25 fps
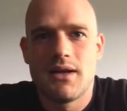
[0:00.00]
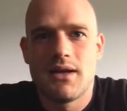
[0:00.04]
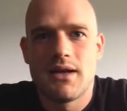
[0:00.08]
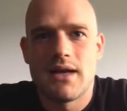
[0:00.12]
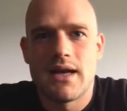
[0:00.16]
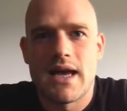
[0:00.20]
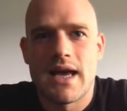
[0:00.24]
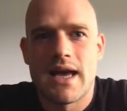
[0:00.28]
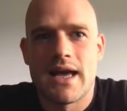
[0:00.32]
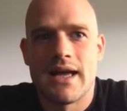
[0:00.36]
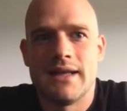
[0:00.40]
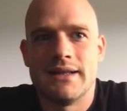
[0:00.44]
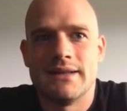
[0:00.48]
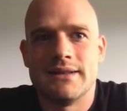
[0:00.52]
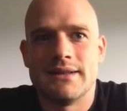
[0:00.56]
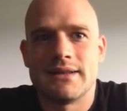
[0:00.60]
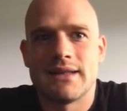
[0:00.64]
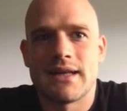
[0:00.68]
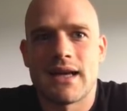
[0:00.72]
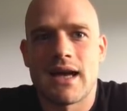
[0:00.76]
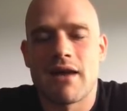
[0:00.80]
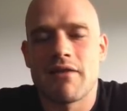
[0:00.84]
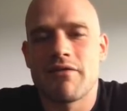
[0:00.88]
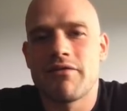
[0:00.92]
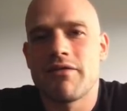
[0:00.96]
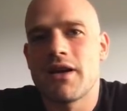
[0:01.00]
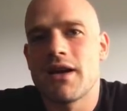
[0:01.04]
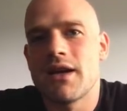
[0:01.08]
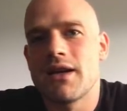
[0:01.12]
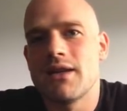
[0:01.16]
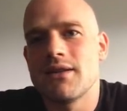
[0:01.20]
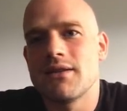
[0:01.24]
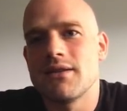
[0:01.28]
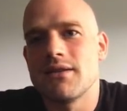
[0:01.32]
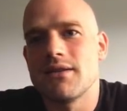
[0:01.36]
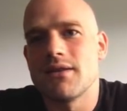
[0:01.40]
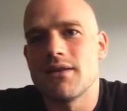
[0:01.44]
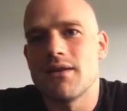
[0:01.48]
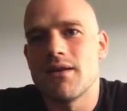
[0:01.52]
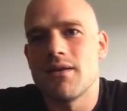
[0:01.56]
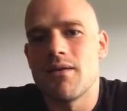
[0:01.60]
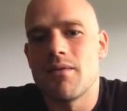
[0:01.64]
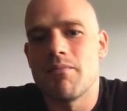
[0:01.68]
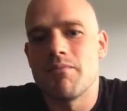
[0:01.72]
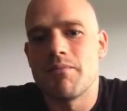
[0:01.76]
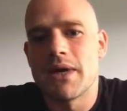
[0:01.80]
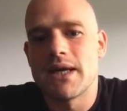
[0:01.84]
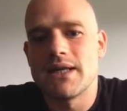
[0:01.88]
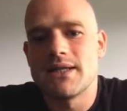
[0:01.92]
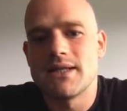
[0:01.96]
And I find
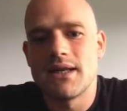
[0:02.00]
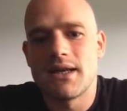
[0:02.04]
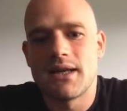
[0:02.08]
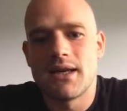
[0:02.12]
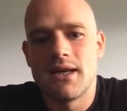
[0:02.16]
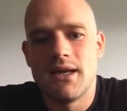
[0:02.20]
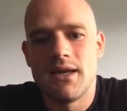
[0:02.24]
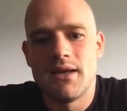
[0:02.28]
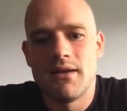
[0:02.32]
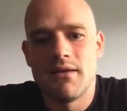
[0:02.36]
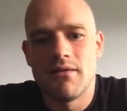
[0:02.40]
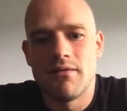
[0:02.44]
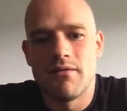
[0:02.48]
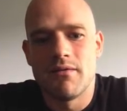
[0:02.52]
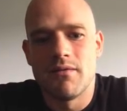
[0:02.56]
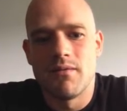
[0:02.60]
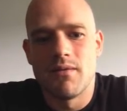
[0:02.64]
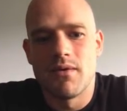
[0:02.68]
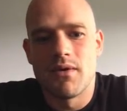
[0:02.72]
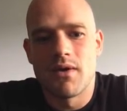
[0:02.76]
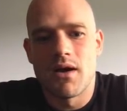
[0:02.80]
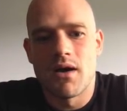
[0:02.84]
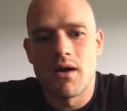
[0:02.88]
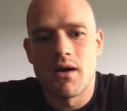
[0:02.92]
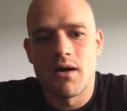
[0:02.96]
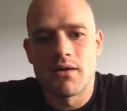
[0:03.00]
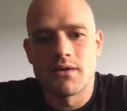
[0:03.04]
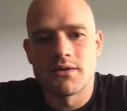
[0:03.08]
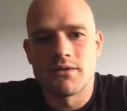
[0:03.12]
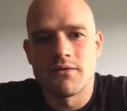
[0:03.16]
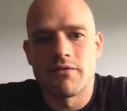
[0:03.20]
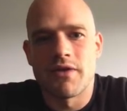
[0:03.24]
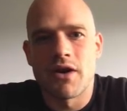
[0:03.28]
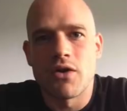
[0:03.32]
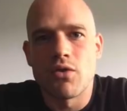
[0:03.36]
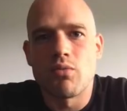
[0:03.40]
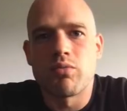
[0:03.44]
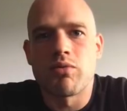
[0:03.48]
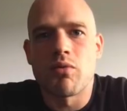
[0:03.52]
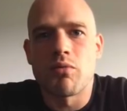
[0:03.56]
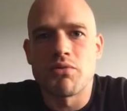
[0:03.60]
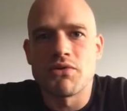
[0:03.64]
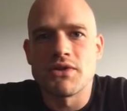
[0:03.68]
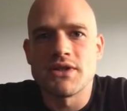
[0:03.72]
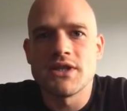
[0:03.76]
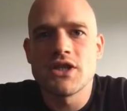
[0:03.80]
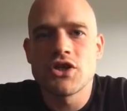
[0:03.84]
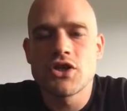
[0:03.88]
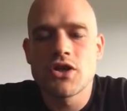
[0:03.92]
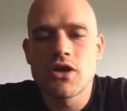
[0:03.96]
basically the value
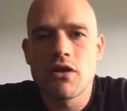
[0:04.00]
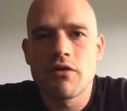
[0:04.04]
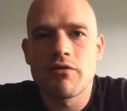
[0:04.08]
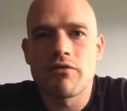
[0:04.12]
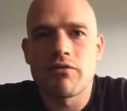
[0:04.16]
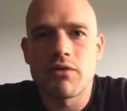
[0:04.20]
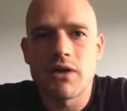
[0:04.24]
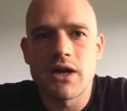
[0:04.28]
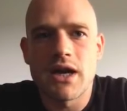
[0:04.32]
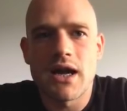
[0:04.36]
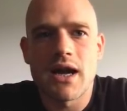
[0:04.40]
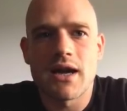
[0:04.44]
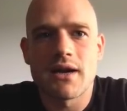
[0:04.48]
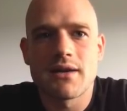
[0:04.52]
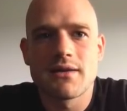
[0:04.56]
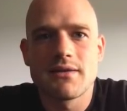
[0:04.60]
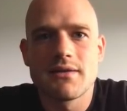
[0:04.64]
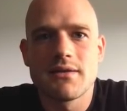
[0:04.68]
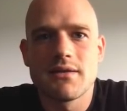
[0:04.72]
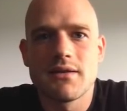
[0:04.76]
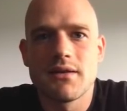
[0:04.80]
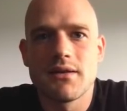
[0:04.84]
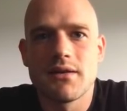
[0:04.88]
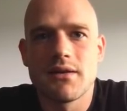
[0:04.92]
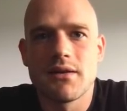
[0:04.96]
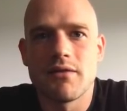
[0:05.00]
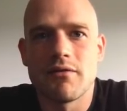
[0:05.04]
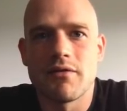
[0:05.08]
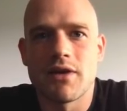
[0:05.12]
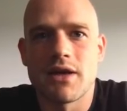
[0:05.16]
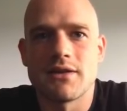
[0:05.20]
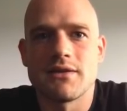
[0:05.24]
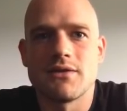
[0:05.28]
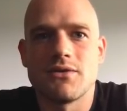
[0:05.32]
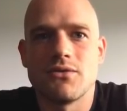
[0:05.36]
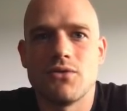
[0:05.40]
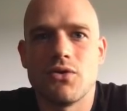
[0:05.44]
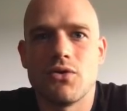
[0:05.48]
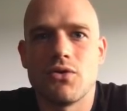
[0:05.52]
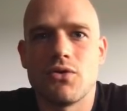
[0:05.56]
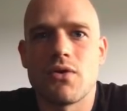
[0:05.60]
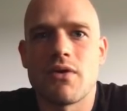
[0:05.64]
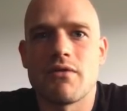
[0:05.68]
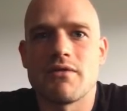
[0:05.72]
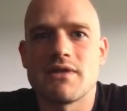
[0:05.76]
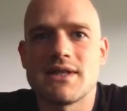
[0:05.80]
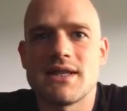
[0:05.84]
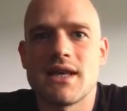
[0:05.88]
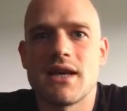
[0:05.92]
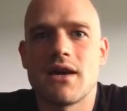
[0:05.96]
proposition of React, that you have
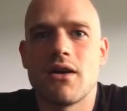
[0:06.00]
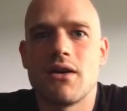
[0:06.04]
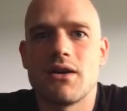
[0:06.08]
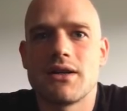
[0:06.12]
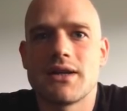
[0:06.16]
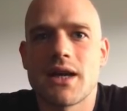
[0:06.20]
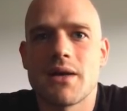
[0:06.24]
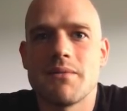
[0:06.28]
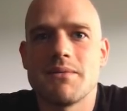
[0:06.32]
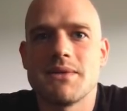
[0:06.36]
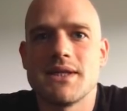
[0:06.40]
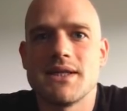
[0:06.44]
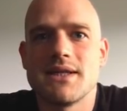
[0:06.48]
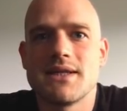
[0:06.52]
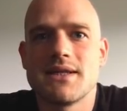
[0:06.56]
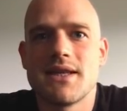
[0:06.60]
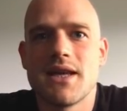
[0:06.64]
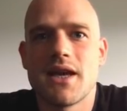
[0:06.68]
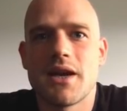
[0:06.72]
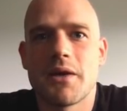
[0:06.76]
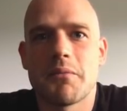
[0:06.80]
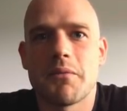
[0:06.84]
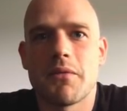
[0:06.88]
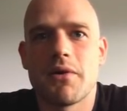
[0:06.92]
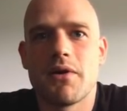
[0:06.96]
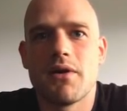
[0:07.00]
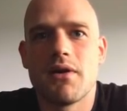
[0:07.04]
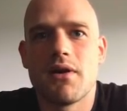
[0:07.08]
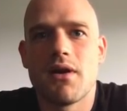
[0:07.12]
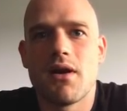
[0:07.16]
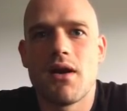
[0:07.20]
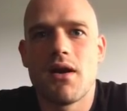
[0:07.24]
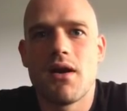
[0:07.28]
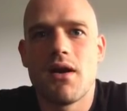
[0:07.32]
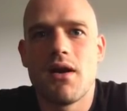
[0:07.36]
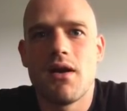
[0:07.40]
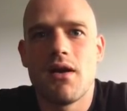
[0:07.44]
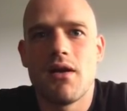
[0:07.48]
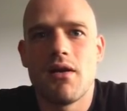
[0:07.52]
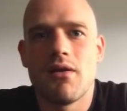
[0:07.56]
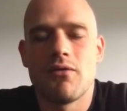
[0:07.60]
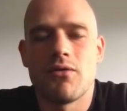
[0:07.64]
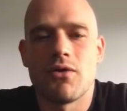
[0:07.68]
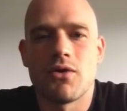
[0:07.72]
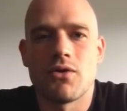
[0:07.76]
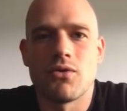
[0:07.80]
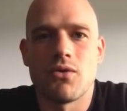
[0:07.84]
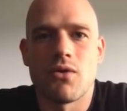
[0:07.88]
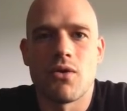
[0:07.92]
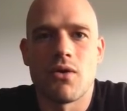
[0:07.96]
a single type system
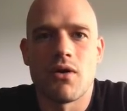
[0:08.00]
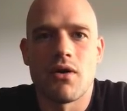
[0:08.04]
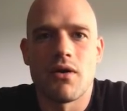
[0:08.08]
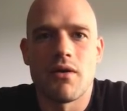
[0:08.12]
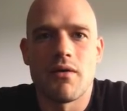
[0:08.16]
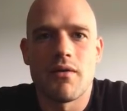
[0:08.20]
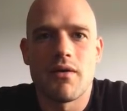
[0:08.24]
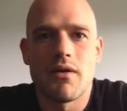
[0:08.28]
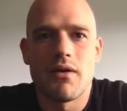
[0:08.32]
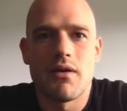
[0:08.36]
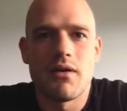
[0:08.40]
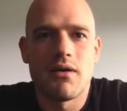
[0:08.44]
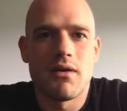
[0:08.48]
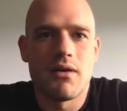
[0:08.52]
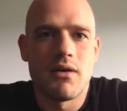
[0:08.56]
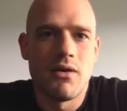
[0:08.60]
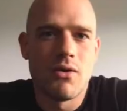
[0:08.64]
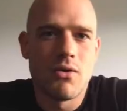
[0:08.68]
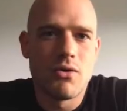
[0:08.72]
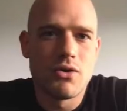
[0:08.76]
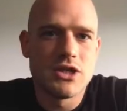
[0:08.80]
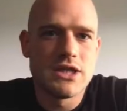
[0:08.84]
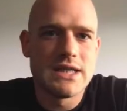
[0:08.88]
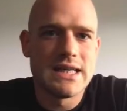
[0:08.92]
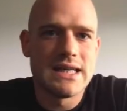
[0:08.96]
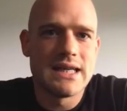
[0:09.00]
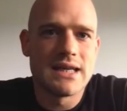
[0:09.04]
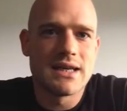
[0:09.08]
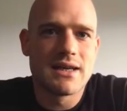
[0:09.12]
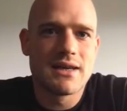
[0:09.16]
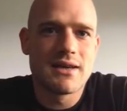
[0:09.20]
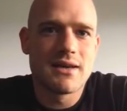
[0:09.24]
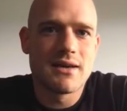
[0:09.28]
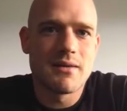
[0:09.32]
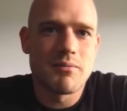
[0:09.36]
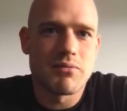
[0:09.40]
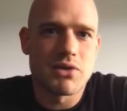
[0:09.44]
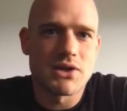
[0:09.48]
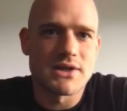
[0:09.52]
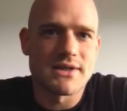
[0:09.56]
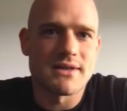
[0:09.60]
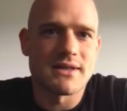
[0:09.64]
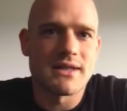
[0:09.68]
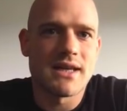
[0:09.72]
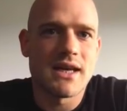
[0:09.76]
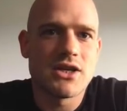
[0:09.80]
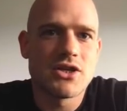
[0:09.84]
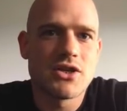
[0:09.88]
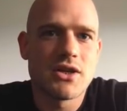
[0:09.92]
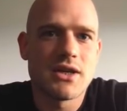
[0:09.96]
for your logic,
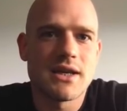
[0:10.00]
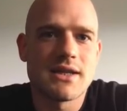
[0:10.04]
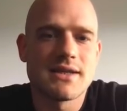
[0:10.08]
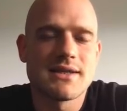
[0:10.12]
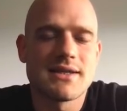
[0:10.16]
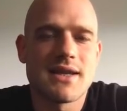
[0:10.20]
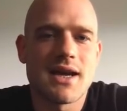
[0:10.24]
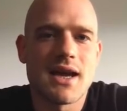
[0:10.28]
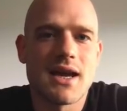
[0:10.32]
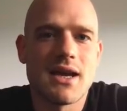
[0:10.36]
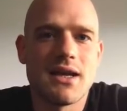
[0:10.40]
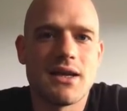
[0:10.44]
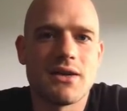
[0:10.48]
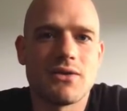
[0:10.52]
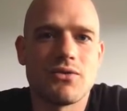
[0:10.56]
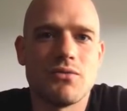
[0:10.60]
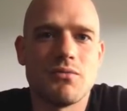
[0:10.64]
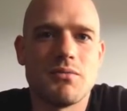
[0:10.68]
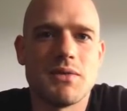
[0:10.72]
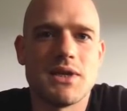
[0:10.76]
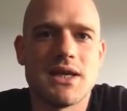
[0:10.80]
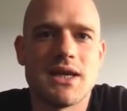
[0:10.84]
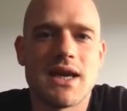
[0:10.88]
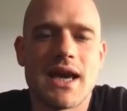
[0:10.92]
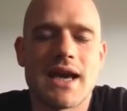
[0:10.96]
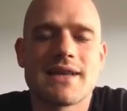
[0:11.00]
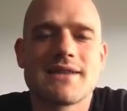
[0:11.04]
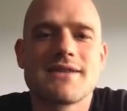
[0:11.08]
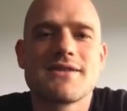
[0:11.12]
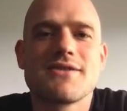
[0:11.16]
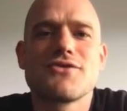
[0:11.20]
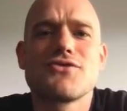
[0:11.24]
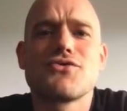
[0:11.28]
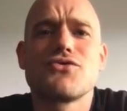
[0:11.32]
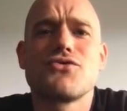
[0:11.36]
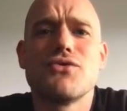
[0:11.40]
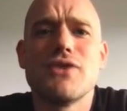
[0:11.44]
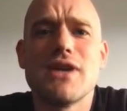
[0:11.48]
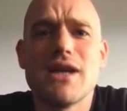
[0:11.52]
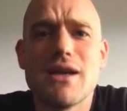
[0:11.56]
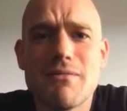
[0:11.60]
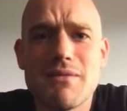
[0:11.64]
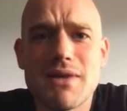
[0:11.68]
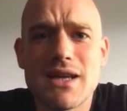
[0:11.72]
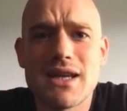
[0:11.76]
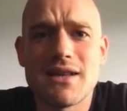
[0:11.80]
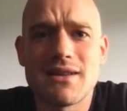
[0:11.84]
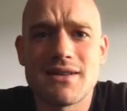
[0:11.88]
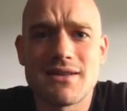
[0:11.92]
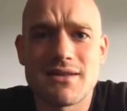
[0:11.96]
presentation, and styling, to be
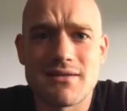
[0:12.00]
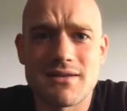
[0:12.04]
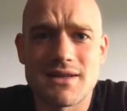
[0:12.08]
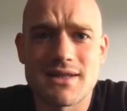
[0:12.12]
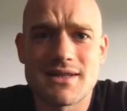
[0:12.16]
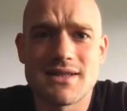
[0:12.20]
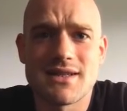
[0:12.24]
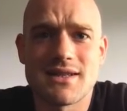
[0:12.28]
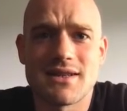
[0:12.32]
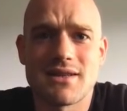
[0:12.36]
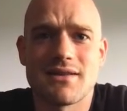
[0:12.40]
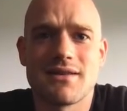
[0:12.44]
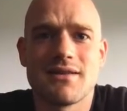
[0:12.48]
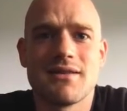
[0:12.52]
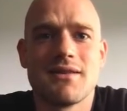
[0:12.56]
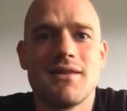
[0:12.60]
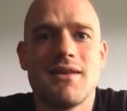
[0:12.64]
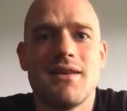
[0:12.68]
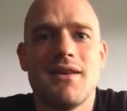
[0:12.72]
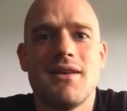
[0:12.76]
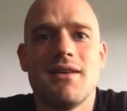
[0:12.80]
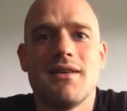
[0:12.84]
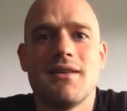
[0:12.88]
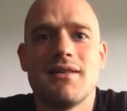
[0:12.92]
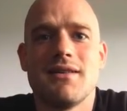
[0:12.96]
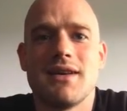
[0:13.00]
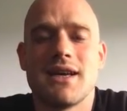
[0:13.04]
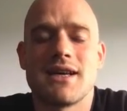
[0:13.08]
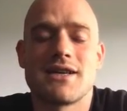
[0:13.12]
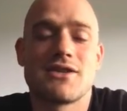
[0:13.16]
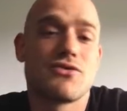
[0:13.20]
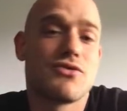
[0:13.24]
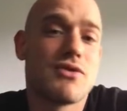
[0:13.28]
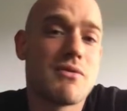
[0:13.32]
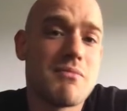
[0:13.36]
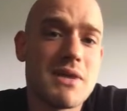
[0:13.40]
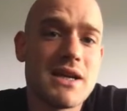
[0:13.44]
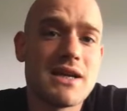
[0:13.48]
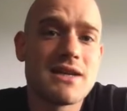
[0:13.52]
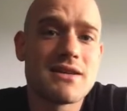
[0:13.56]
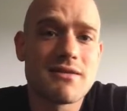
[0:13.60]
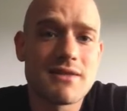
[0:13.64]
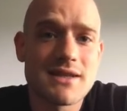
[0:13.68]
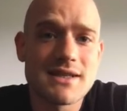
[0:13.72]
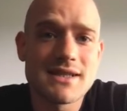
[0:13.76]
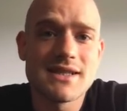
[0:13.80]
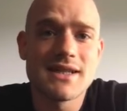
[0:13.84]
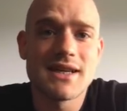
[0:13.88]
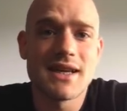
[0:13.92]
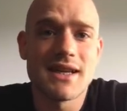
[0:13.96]
extremely interesting
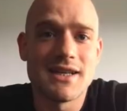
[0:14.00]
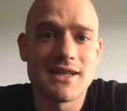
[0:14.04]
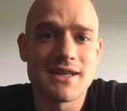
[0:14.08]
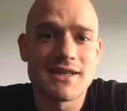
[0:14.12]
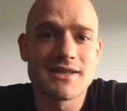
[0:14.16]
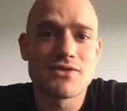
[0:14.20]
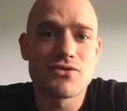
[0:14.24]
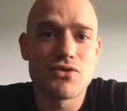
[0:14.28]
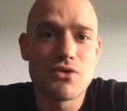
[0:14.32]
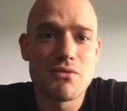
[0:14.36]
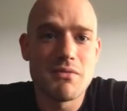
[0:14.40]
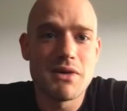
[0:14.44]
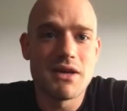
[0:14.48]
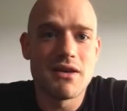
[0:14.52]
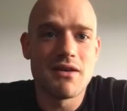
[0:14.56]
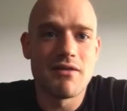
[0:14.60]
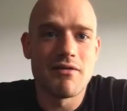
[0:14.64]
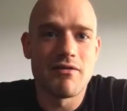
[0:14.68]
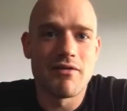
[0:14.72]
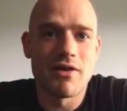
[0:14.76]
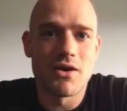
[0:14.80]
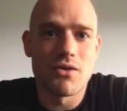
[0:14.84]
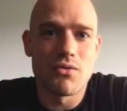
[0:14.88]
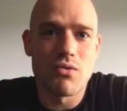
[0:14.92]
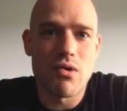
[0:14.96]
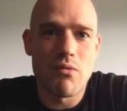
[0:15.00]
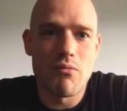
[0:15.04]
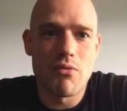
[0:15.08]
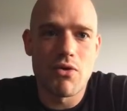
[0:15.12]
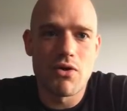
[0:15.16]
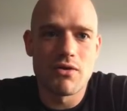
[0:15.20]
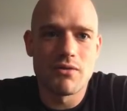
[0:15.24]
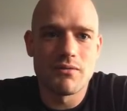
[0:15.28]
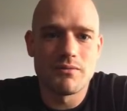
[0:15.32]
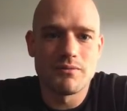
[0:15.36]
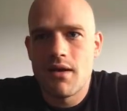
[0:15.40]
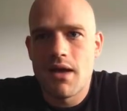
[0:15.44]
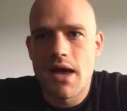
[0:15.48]
and extremely valuable.